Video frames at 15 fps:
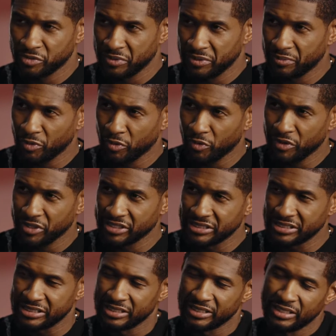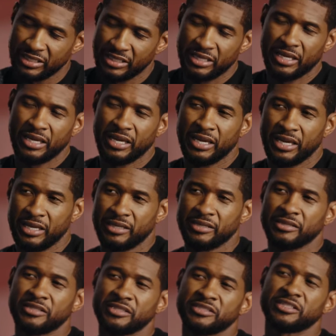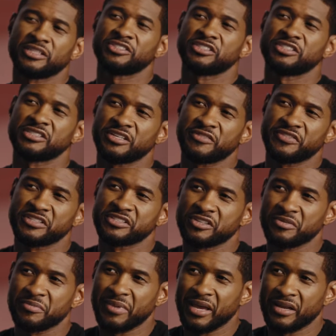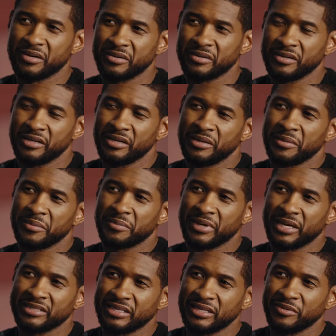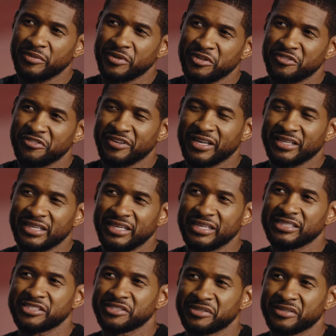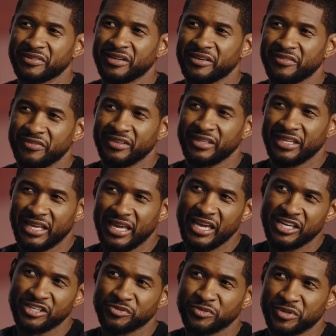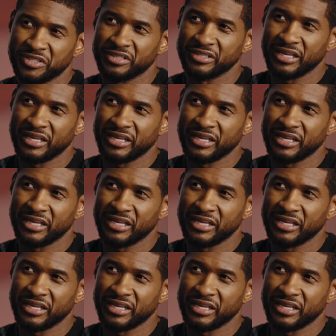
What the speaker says: to be poised and conduct yourself in a certain manner. But I think when you finally get to the age where you're